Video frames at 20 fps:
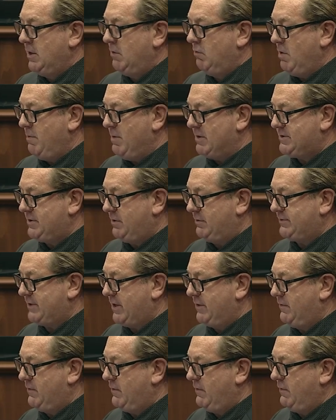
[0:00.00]
We must
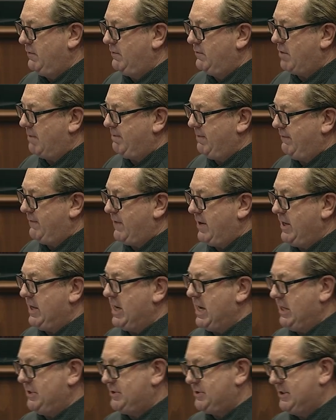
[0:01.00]
also drop the voting
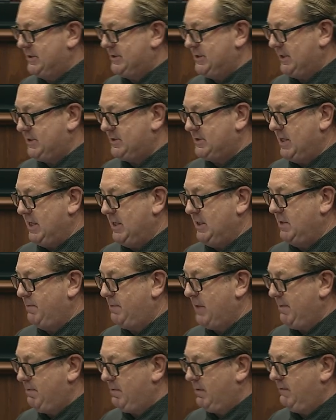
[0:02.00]
age to 16. The
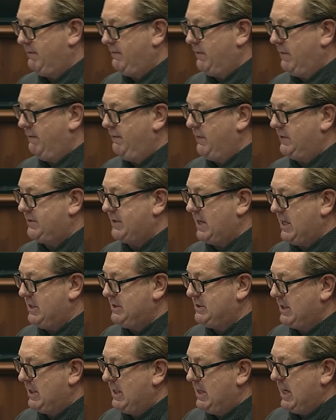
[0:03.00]
people of this
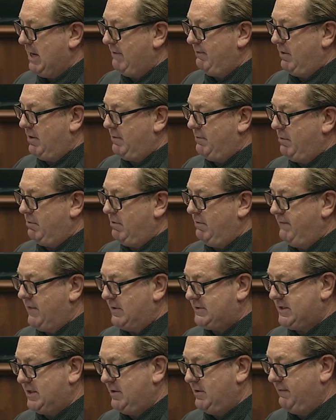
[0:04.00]
age have a lot more
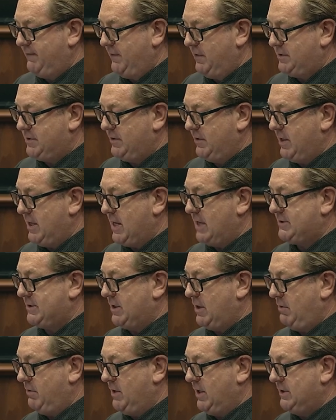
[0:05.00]
invested in the future than us
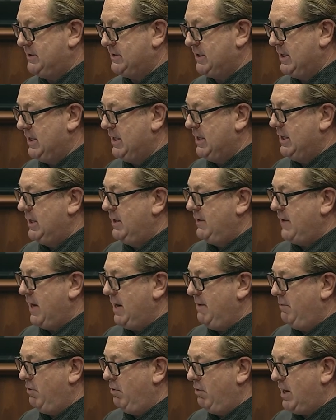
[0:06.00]
oldies. They
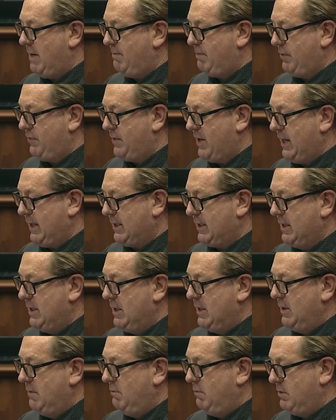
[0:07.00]
are more
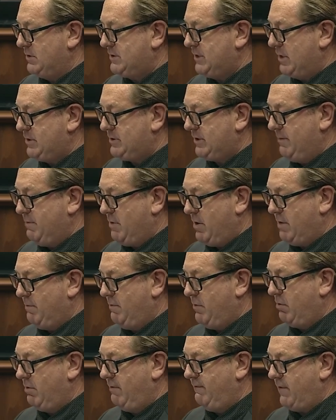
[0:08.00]
empathetic, more socially minded,
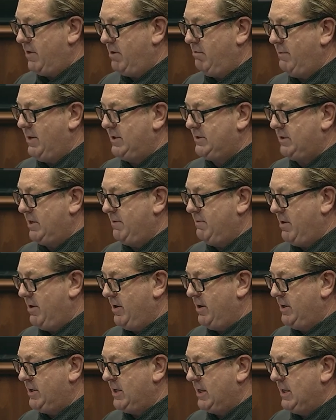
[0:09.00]
more environmentally
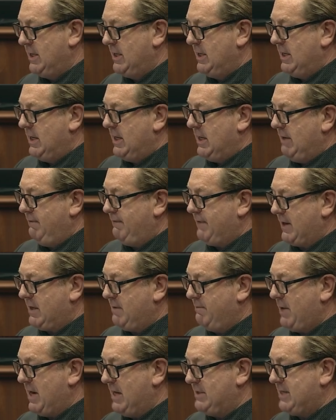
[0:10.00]
minded. If they
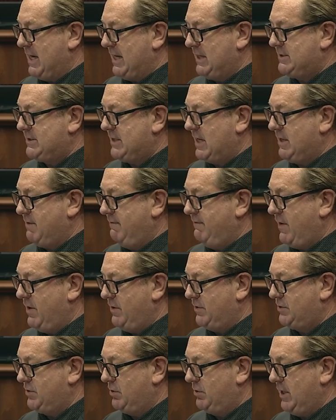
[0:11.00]
can pay tax, they can
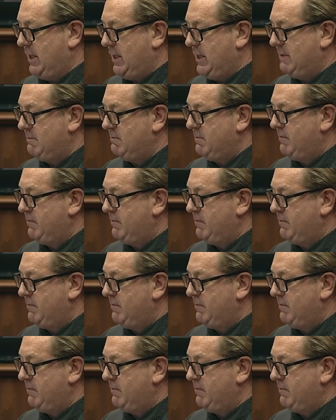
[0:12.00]
vote, surely.